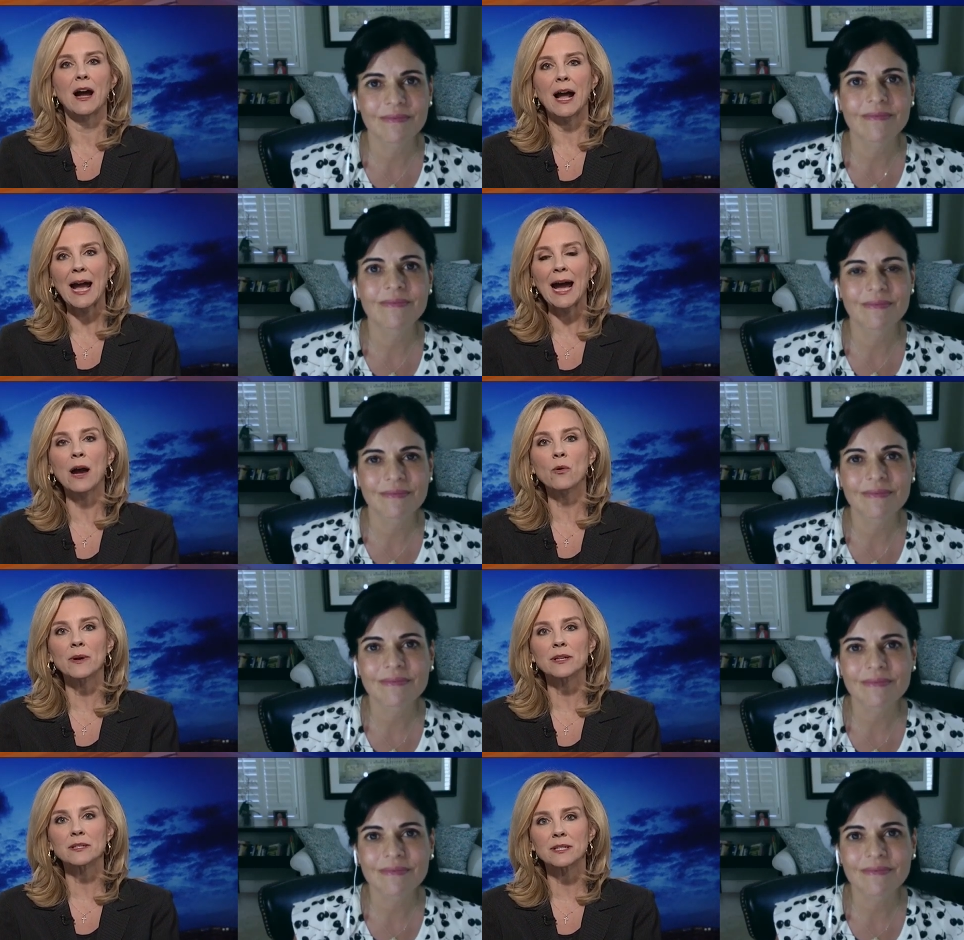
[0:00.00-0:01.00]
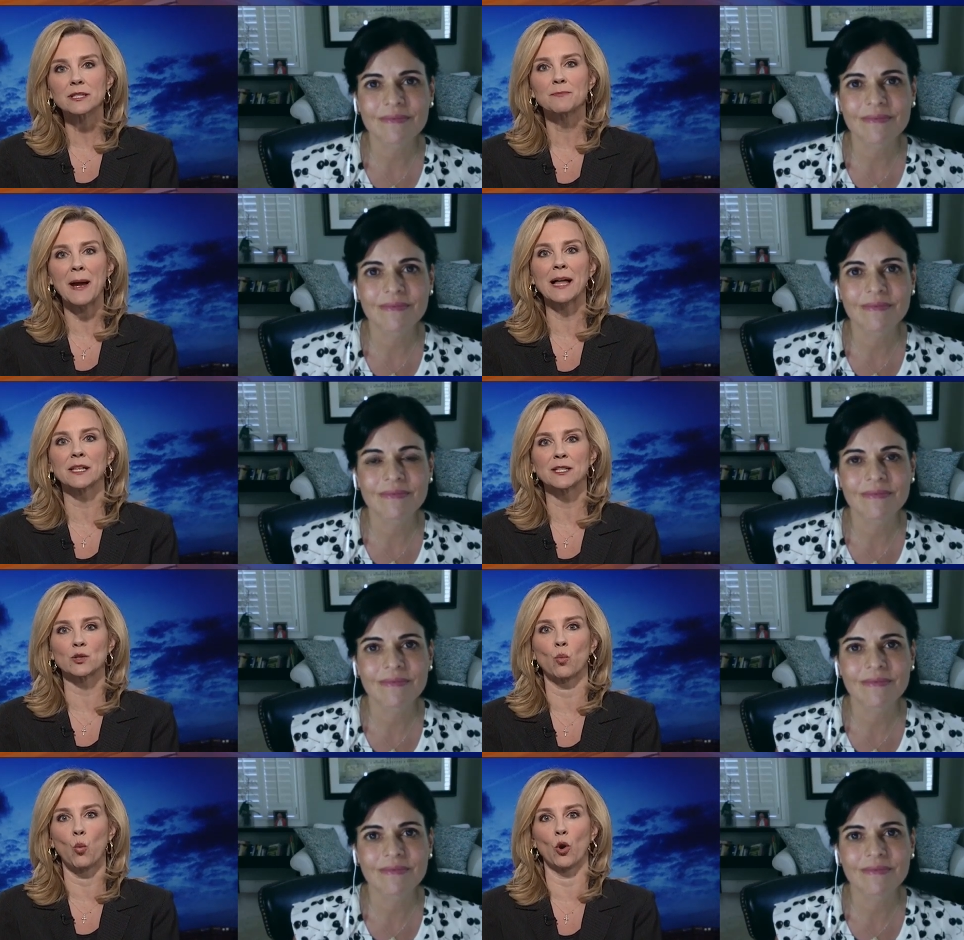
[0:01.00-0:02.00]
Speaker 1: How does balance
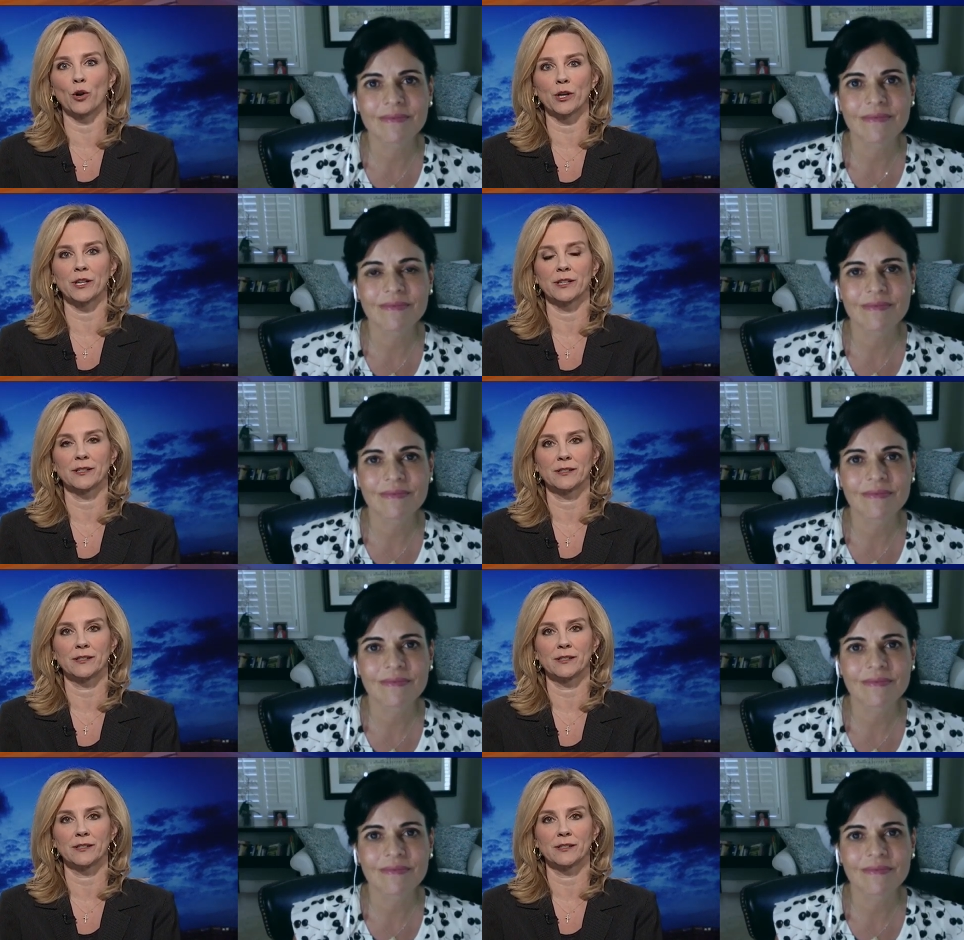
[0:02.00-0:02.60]
work?